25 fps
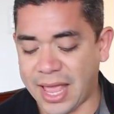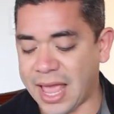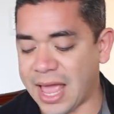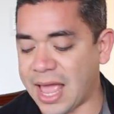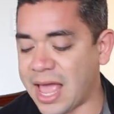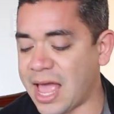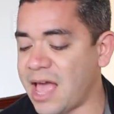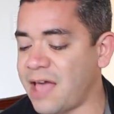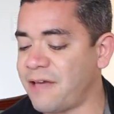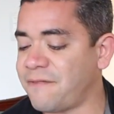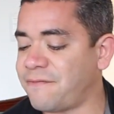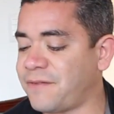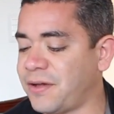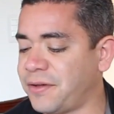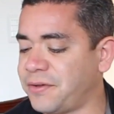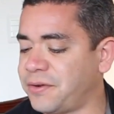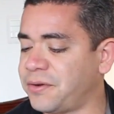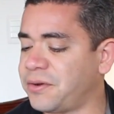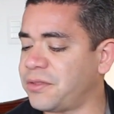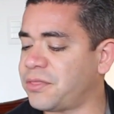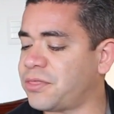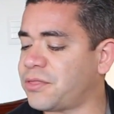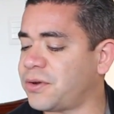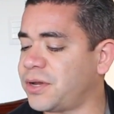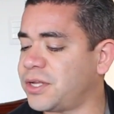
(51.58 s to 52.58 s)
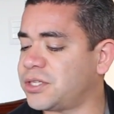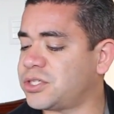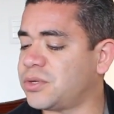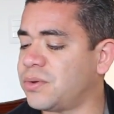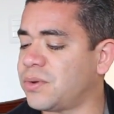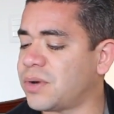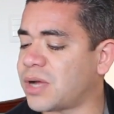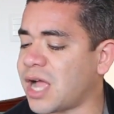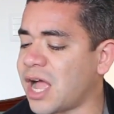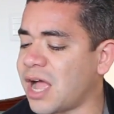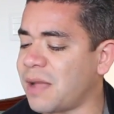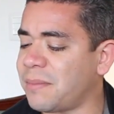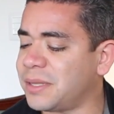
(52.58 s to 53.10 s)
have five hundred
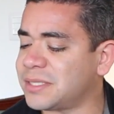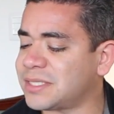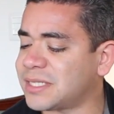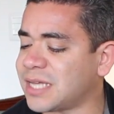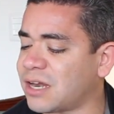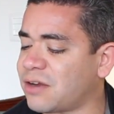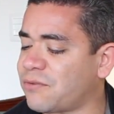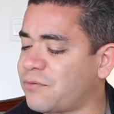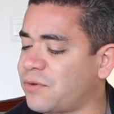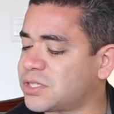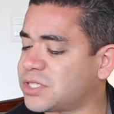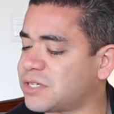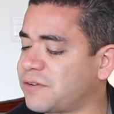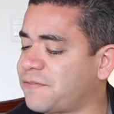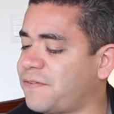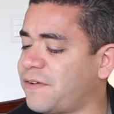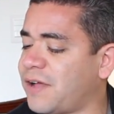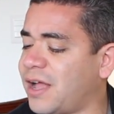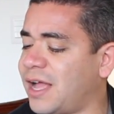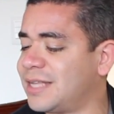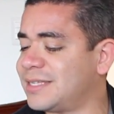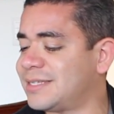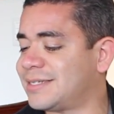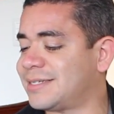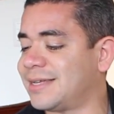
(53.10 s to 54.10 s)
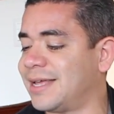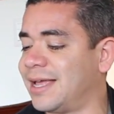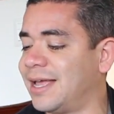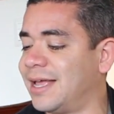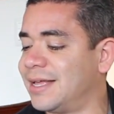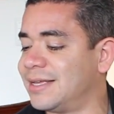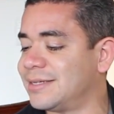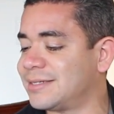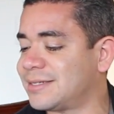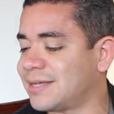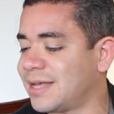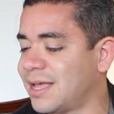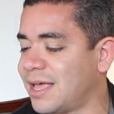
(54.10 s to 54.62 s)
thirty-two comments, out of which Ivan
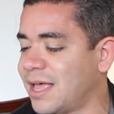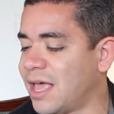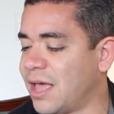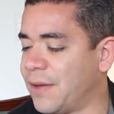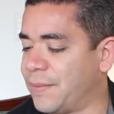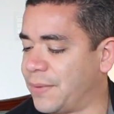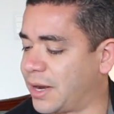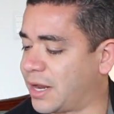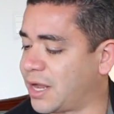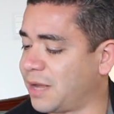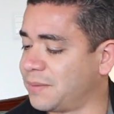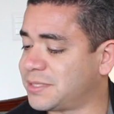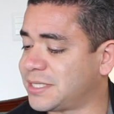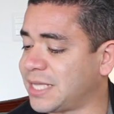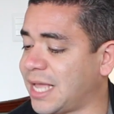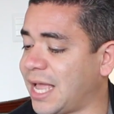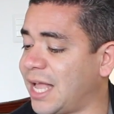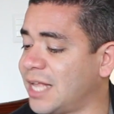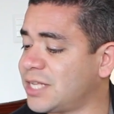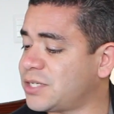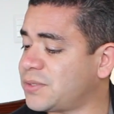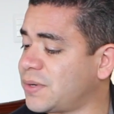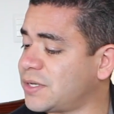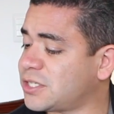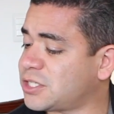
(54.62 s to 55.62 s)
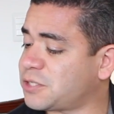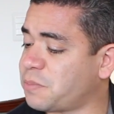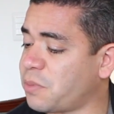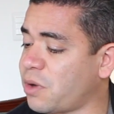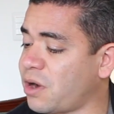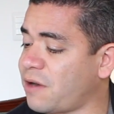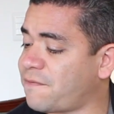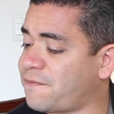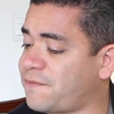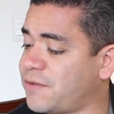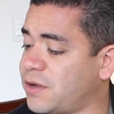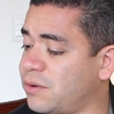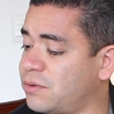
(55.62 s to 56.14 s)
says, when it comes to Android
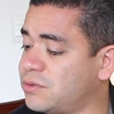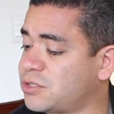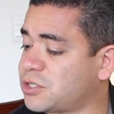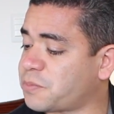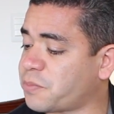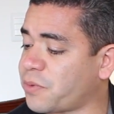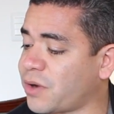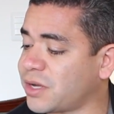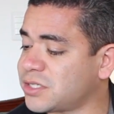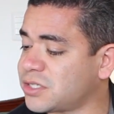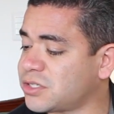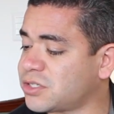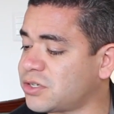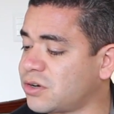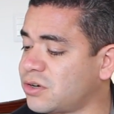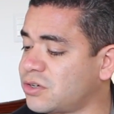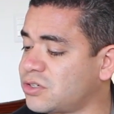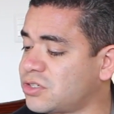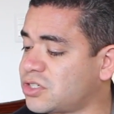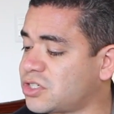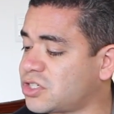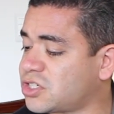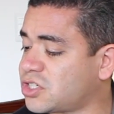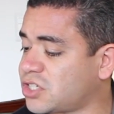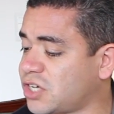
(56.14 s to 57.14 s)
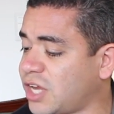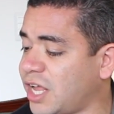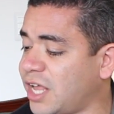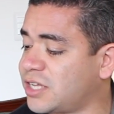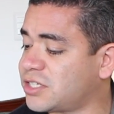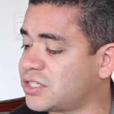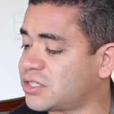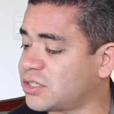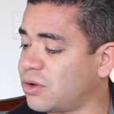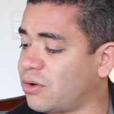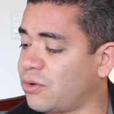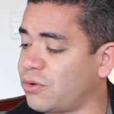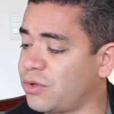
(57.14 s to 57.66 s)
smartphones, processors
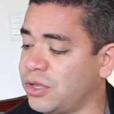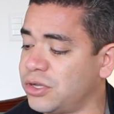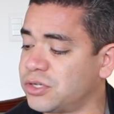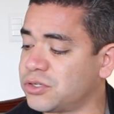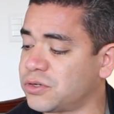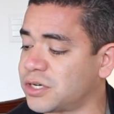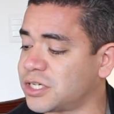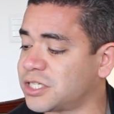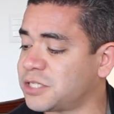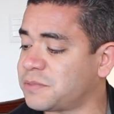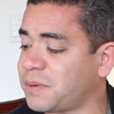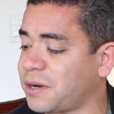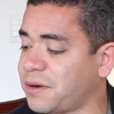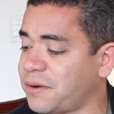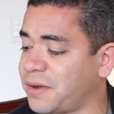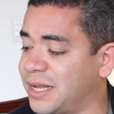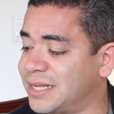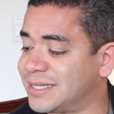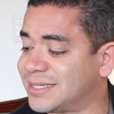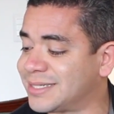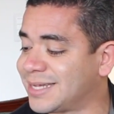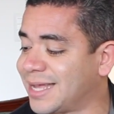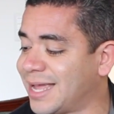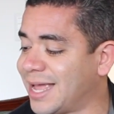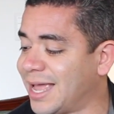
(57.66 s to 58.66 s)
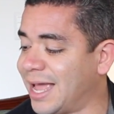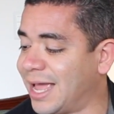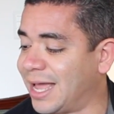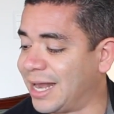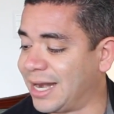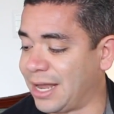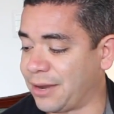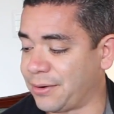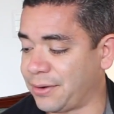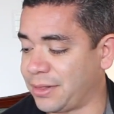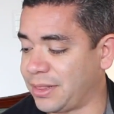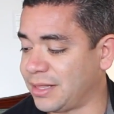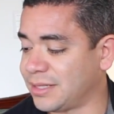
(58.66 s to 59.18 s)
change the whole user experience.
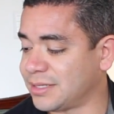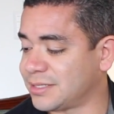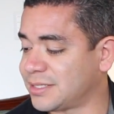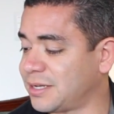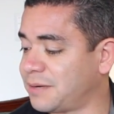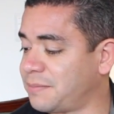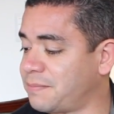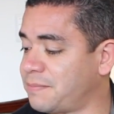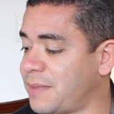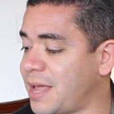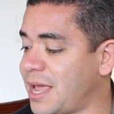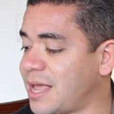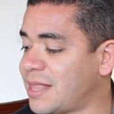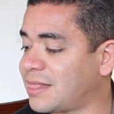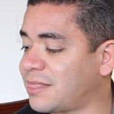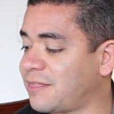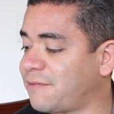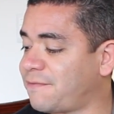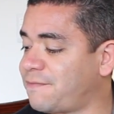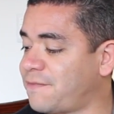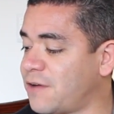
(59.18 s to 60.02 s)
Not only does it make the